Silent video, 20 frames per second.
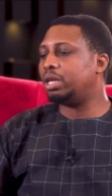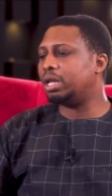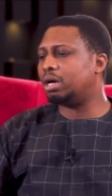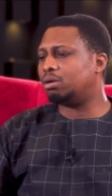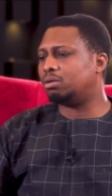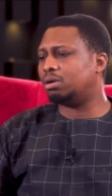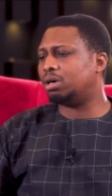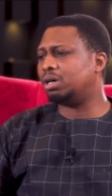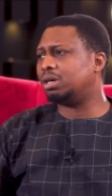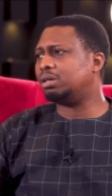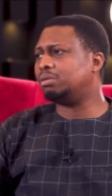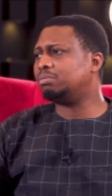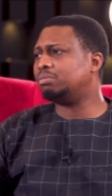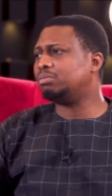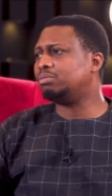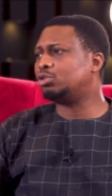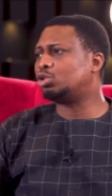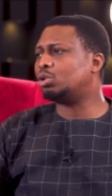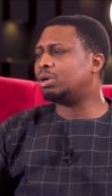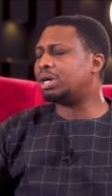Now,
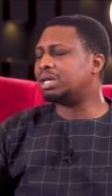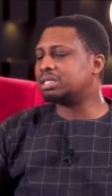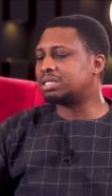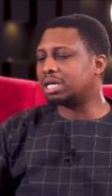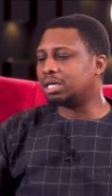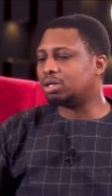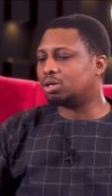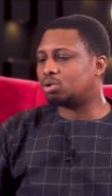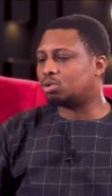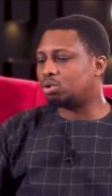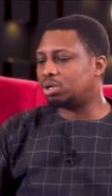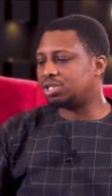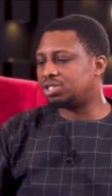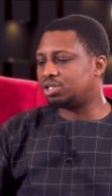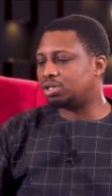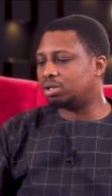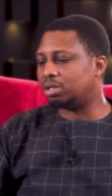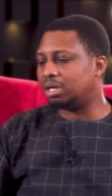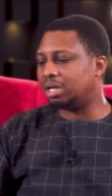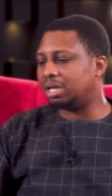to answer your
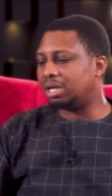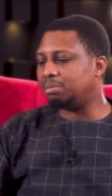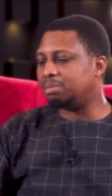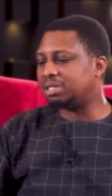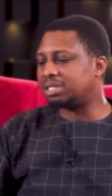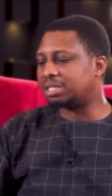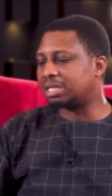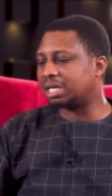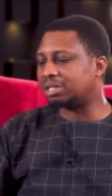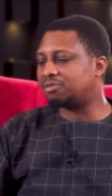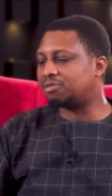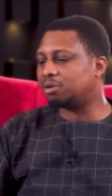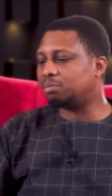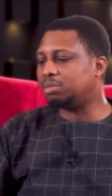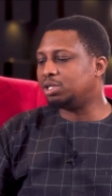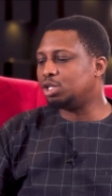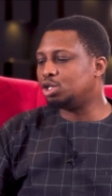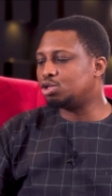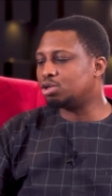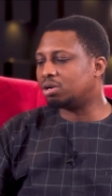question, let me start
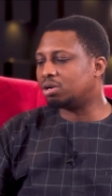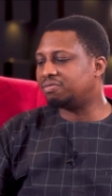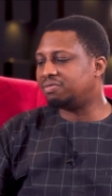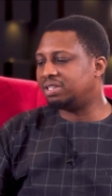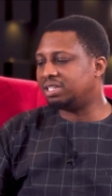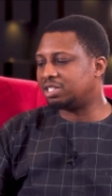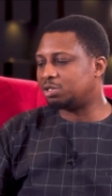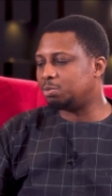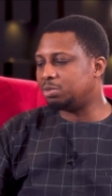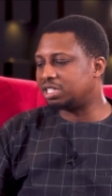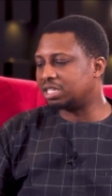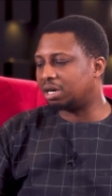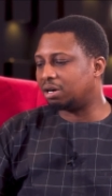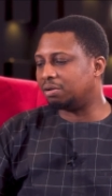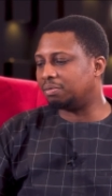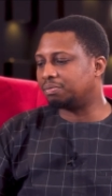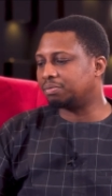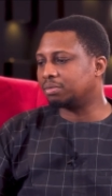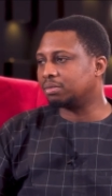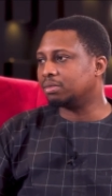from the issue of
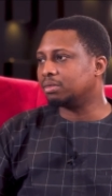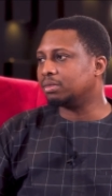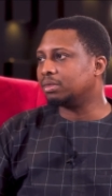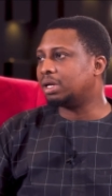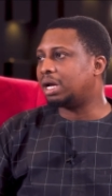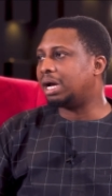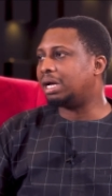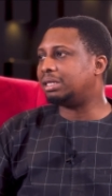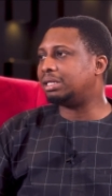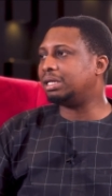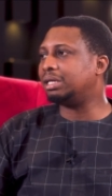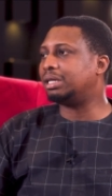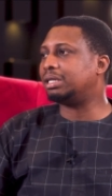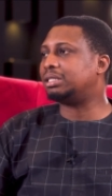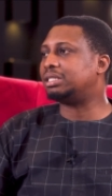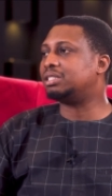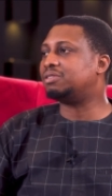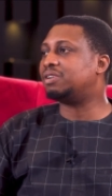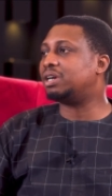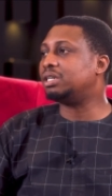dismissal. I
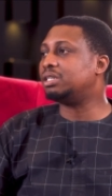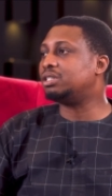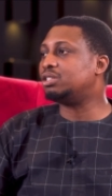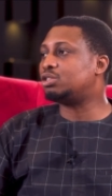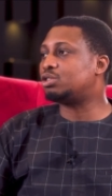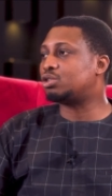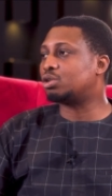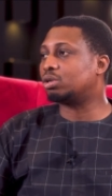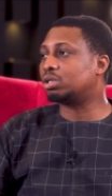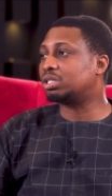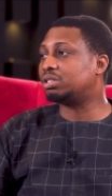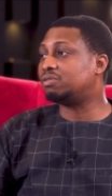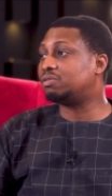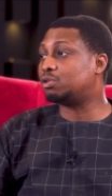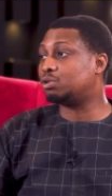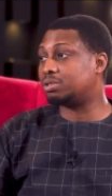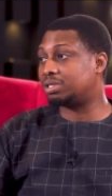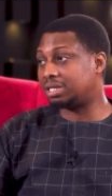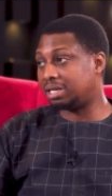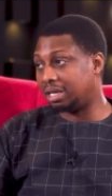think it is very
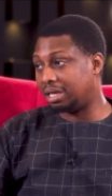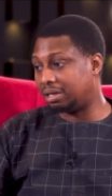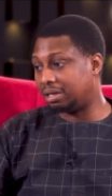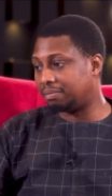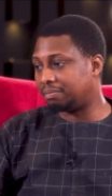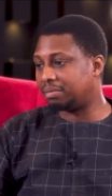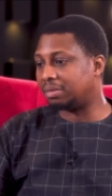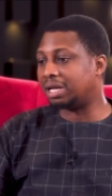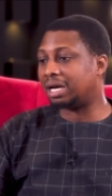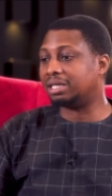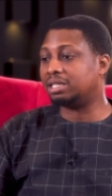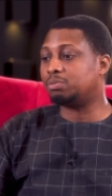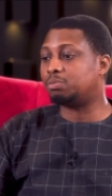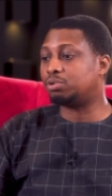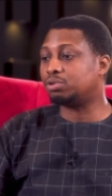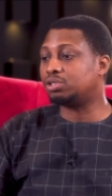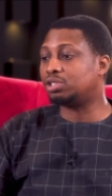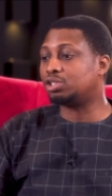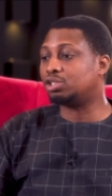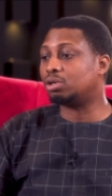instructive to say that the
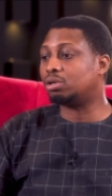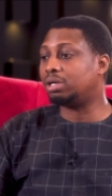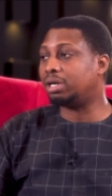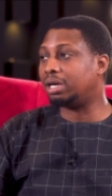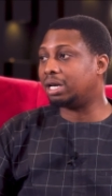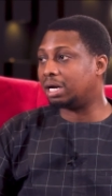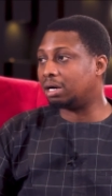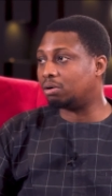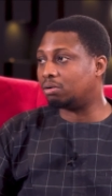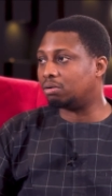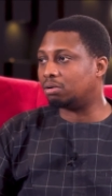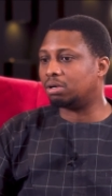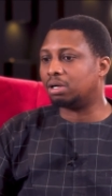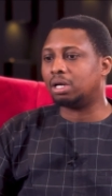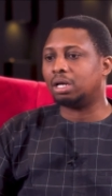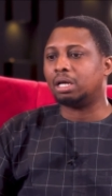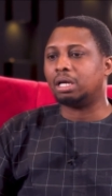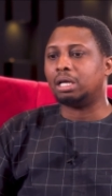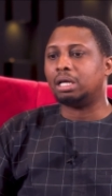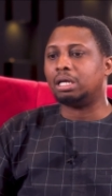position now
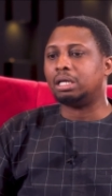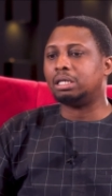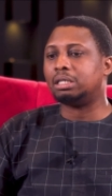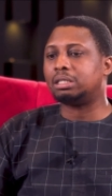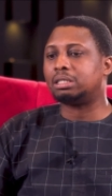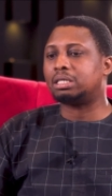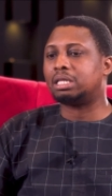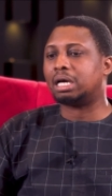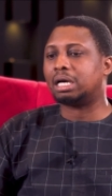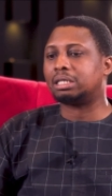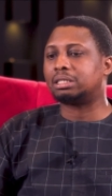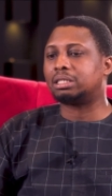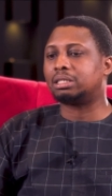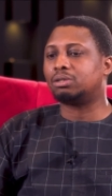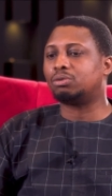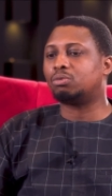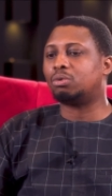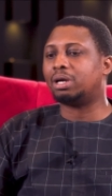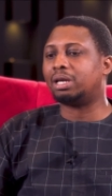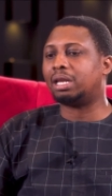is
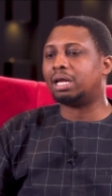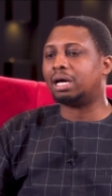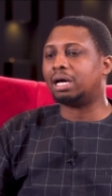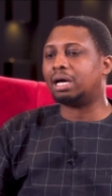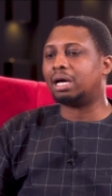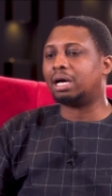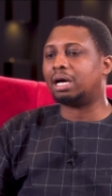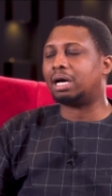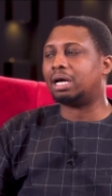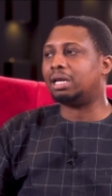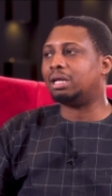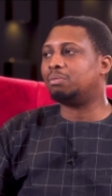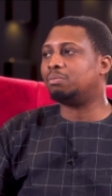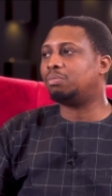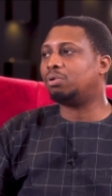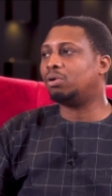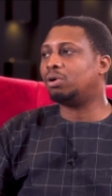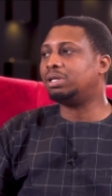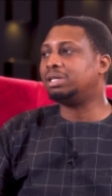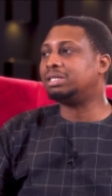that whether an
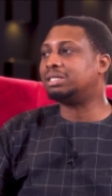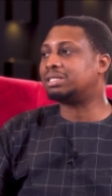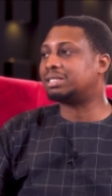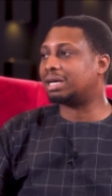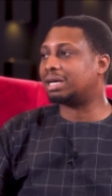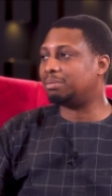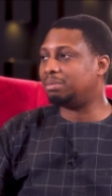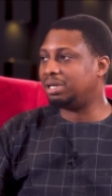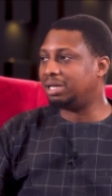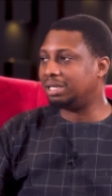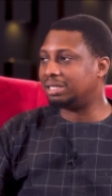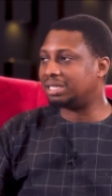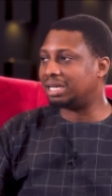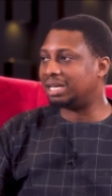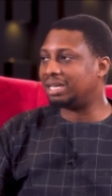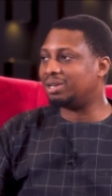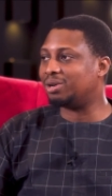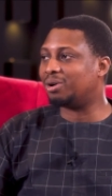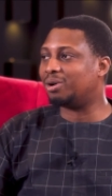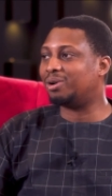employee is
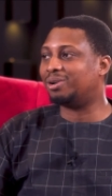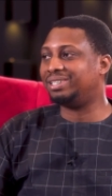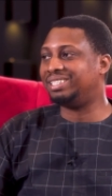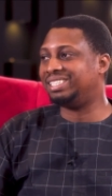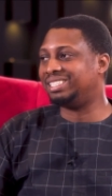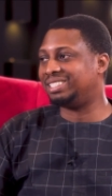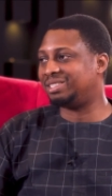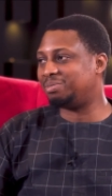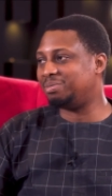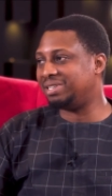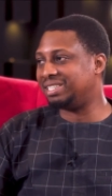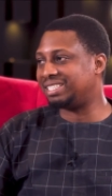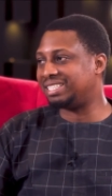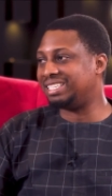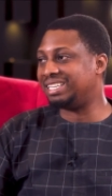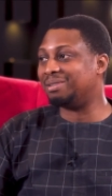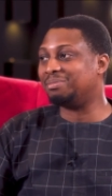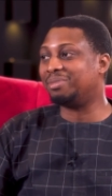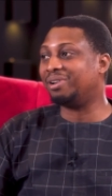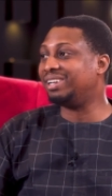terminated or
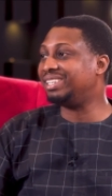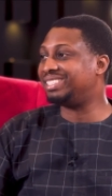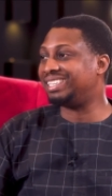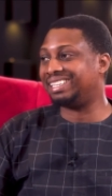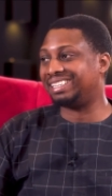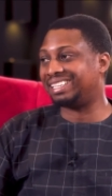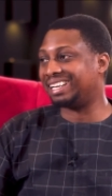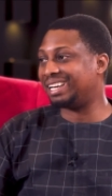dismissed, the employee is